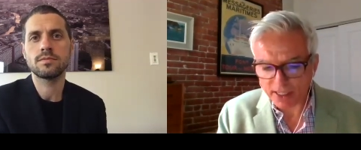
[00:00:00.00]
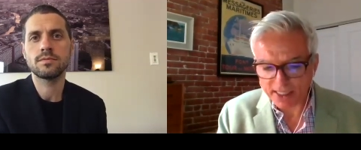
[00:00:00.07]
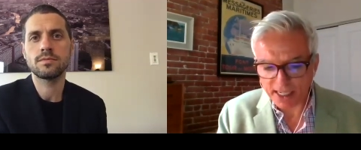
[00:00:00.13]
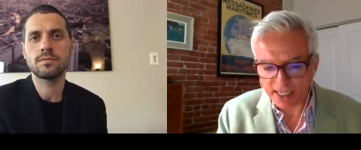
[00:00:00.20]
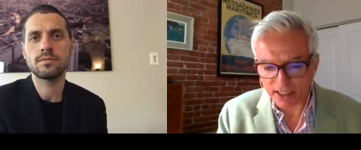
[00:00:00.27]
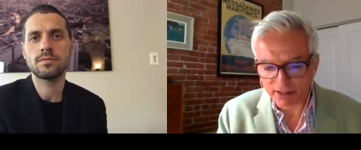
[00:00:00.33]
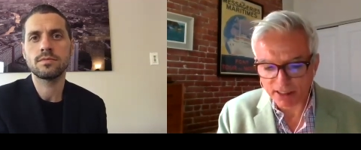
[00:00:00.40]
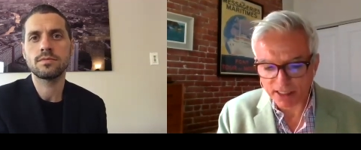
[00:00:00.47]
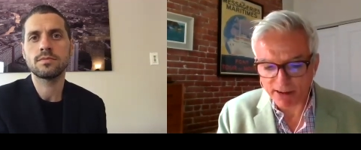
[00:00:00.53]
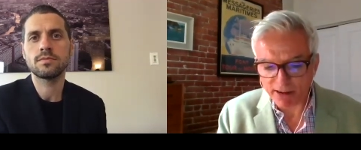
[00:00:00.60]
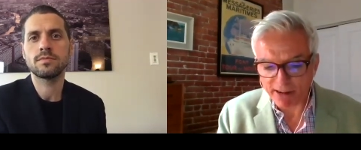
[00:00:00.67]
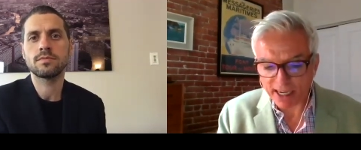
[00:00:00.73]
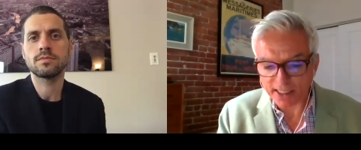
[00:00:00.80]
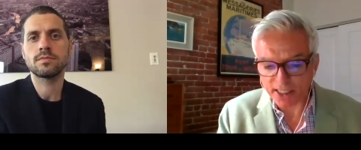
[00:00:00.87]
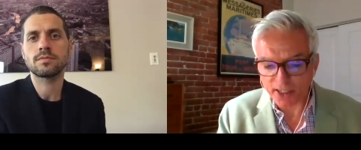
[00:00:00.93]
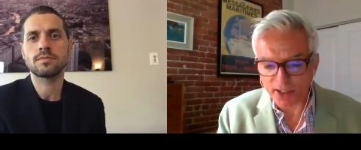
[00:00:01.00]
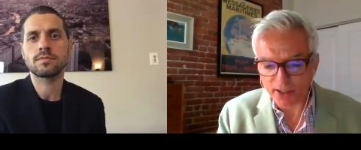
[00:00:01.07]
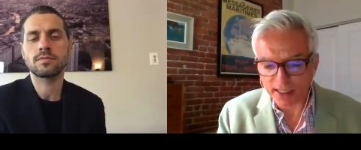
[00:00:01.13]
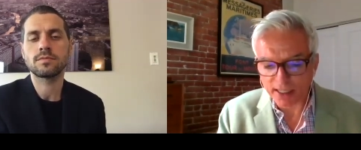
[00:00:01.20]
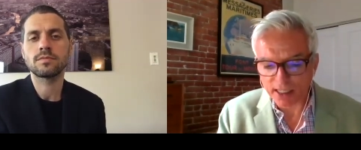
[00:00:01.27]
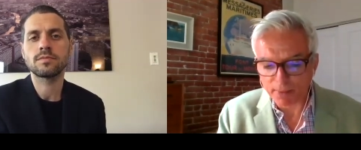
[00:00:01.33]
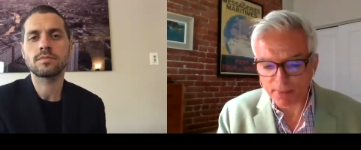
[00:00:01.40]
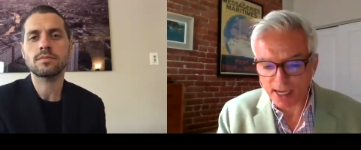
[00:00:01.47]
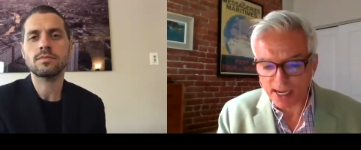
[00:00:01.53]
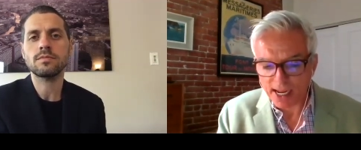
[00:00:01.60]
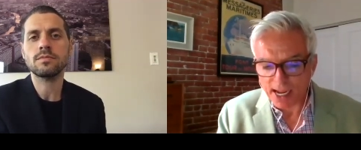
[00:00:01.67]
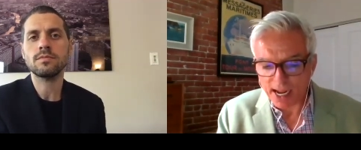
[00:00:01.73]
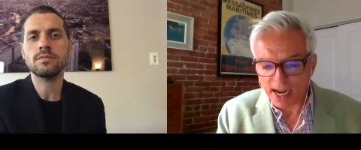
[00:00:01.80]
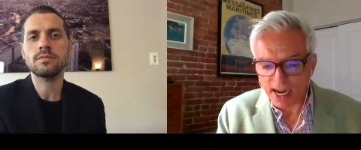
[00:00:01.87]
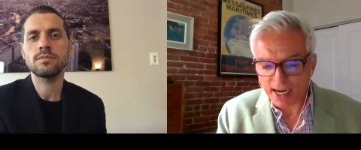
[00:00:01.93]
Speaker 1: how these countries are executing them,
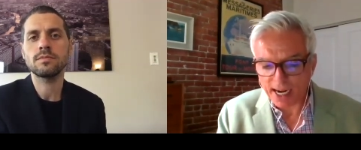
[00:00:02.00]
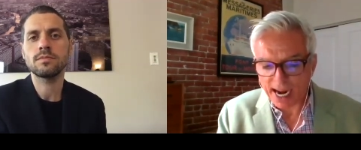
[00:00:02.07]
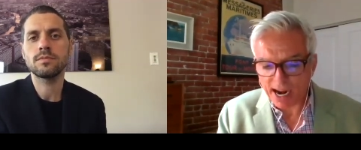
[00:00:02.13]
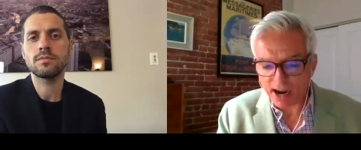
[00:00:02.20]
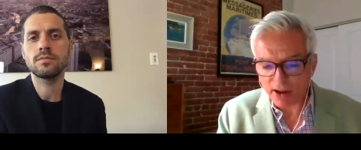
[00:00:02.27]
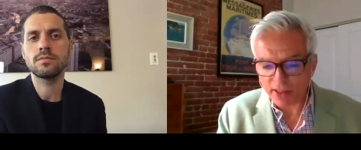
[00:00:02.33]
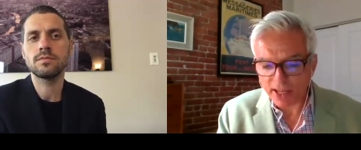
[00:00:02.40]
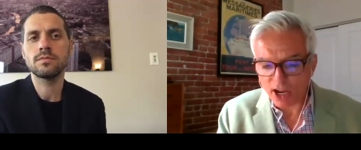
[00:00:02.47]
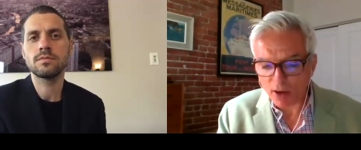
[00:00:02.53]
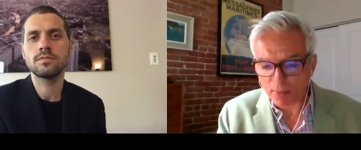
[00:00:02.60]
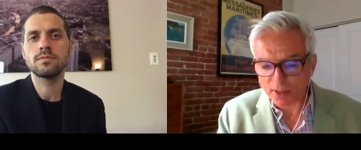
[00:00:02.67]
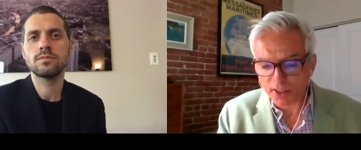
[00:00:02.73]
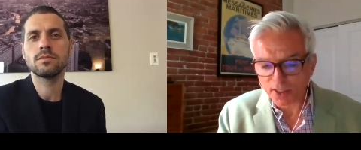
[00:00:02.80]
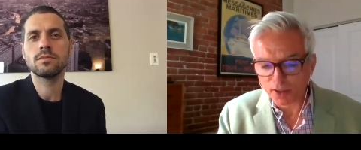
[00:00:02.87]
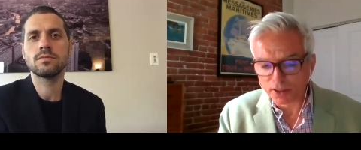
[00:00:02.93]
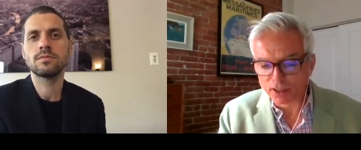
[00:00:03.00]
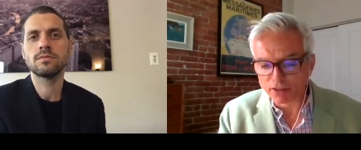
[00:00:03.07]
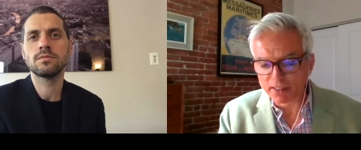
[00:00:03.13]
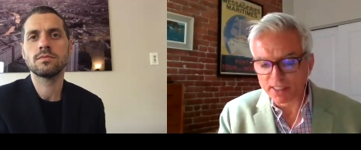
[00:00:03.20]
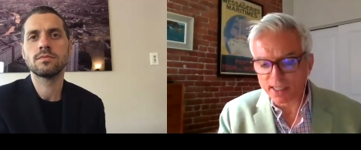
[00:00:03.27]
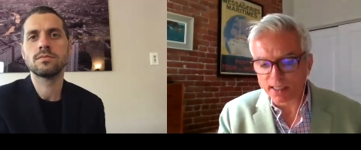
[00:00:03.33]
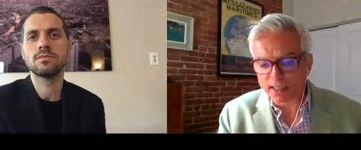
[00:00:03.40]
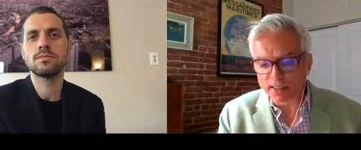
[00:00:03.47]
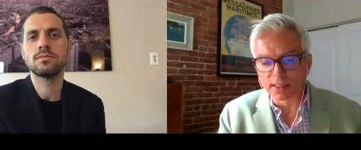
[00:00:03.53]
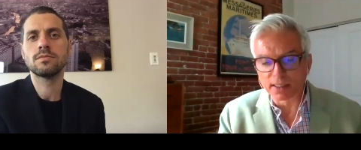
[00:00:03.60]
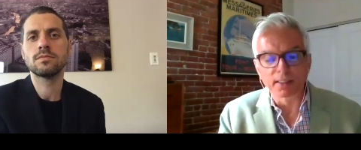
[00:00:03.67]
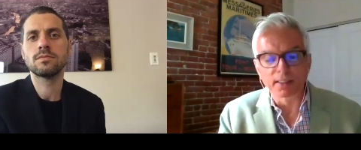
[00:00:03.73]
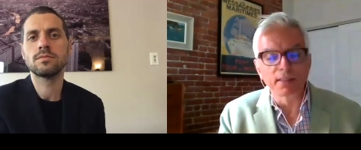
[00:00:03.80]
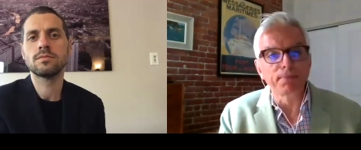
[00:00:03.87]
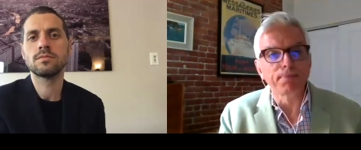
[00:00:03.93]
and how they hope to use the
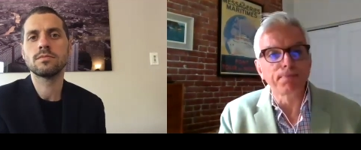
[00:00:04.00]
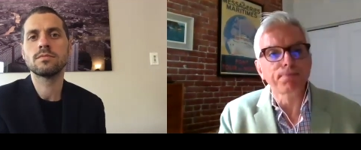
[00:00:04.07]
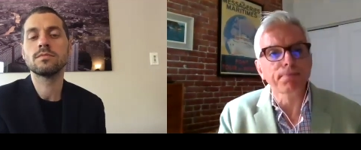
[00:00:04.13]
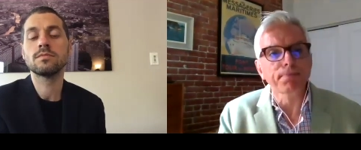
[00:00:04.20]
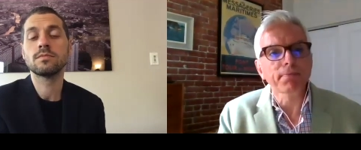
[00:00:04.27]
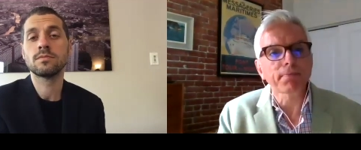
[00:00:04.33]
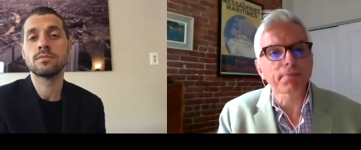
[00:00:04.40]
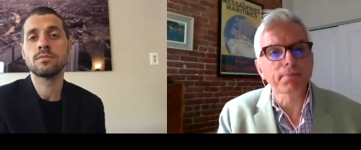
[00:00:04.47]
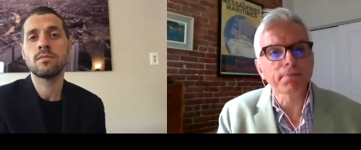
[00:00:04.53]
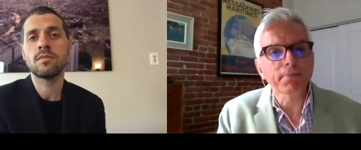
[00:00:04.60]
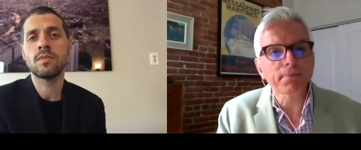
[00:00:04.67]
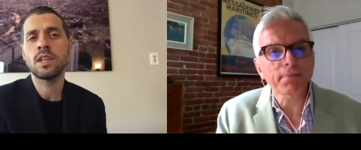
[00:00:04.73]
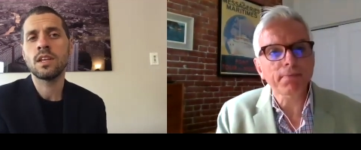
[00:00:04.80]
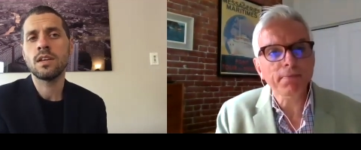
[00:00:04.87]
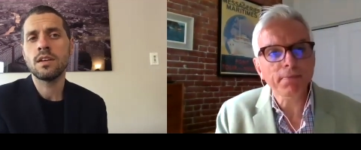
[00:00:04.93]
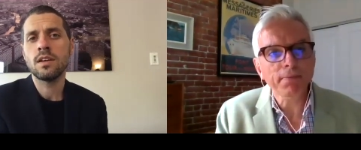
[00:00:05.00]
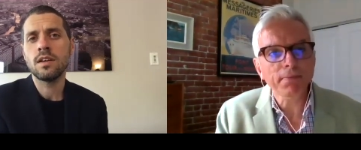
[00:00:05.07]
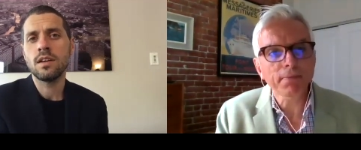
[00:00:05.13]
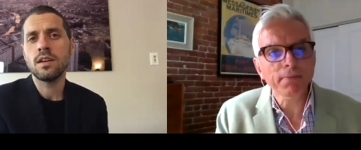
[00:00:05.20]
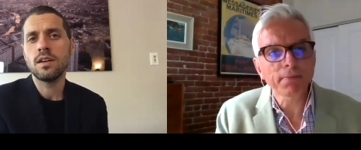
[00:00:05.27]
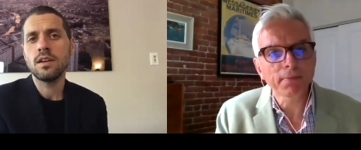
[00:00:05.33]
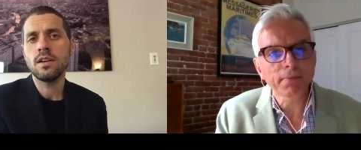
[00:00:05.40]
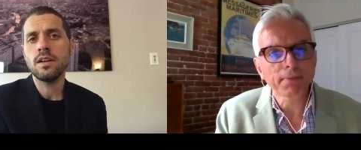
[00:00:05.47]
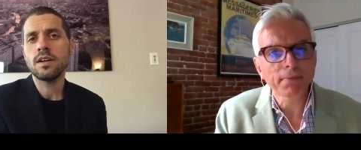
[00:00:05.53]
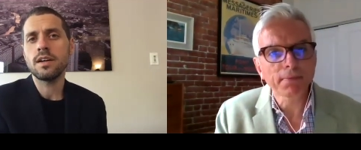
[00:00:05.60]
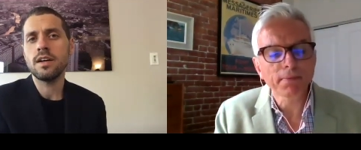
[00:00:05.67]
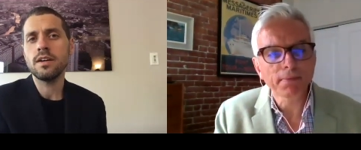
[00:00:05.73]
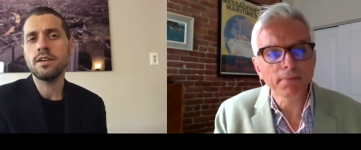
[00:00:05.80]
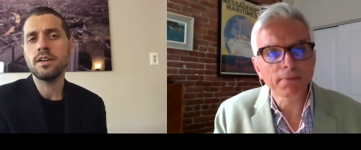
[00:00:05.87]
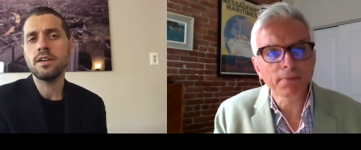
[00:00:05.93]
results?
Speaker 2: Yeah,
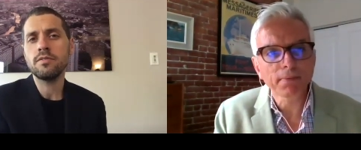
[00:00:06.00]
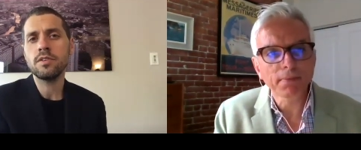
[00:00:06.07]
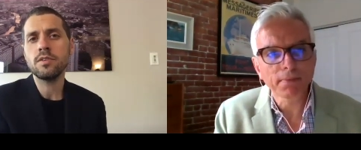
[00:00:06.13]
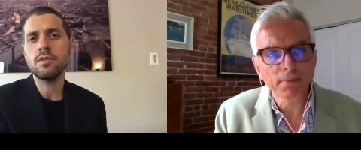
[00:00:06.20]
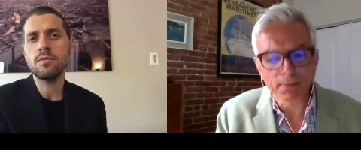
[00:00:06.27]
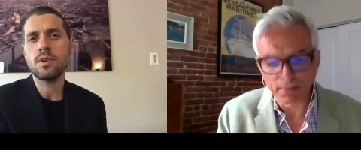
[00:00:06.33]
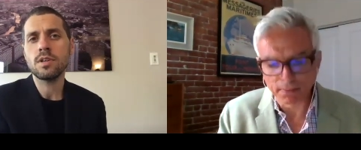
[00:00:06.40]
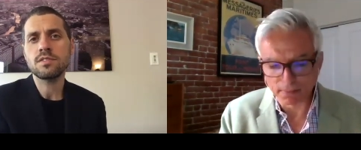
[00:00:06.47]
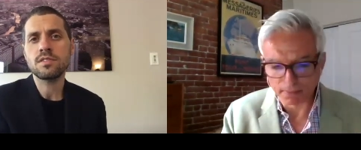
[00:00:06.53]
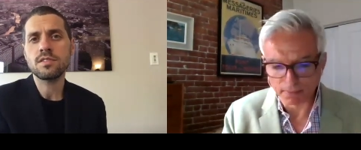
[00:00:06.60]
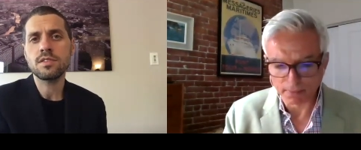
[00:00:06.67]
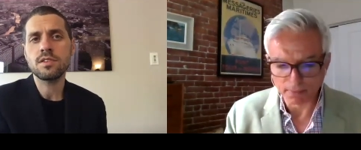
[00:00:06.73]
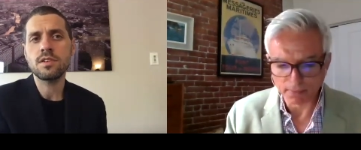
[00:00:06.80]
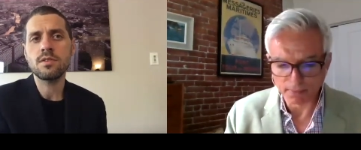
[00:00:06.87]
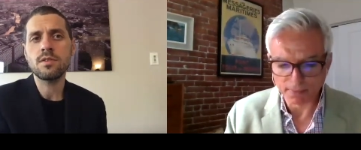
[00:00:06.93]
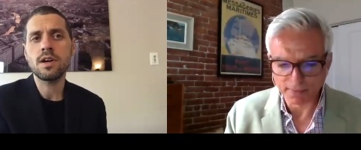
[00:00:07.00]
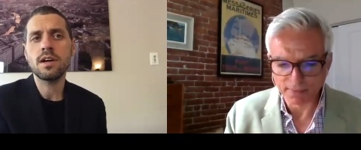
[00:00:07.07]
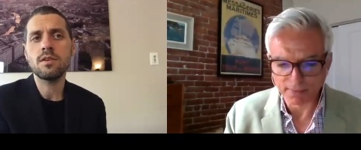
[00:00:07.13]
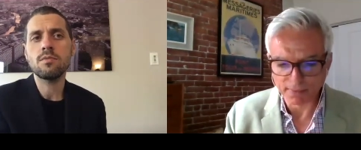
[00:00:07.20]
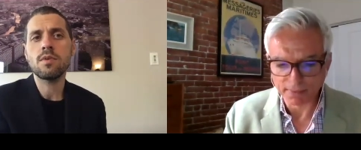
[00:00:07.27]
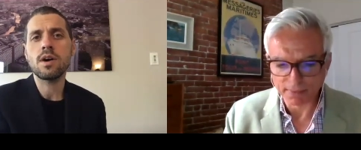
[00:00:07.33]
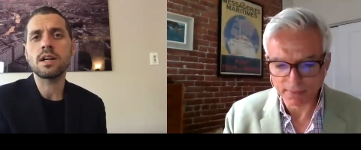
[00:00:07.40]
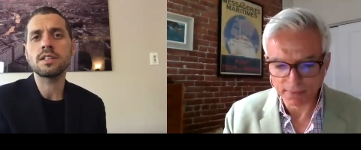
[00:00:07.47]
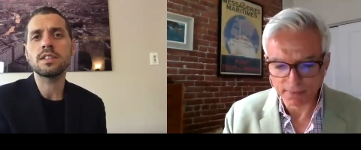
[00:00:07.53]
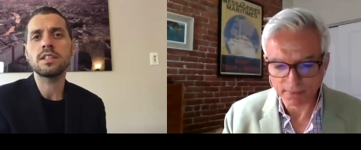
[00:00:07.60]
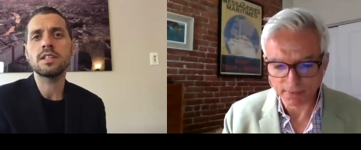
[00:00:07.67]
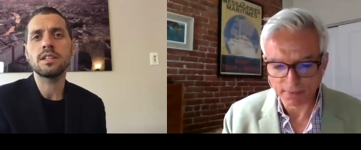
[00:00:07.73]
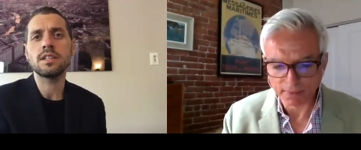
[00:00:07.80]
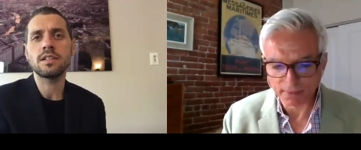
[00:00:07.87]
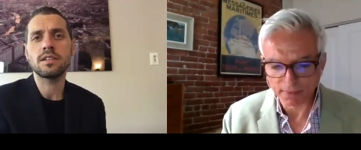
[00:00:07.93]
everyone wants to know how
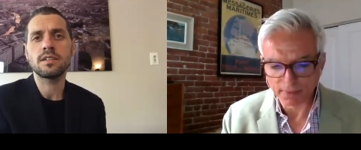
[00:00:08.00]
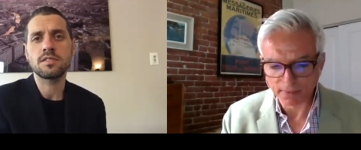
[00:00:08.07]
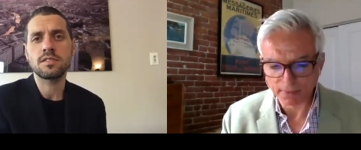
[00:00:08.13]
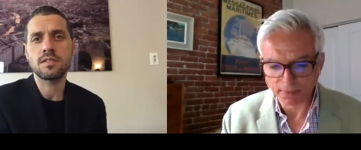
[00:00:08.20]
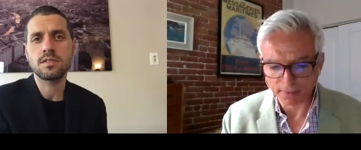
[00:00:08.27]
widely